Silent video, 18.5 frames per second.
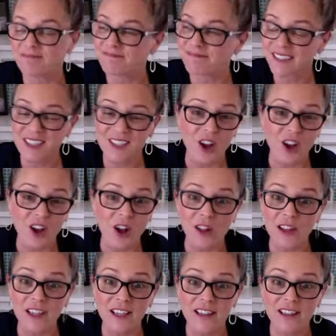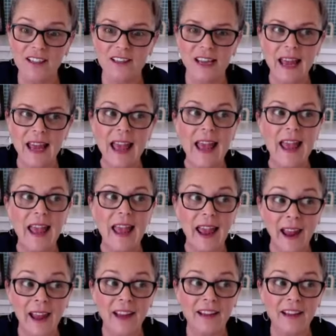That's all it is.
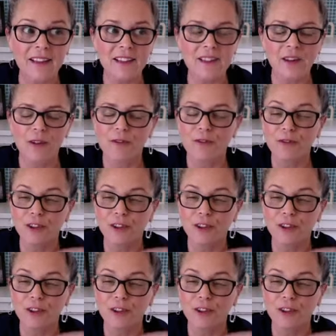And for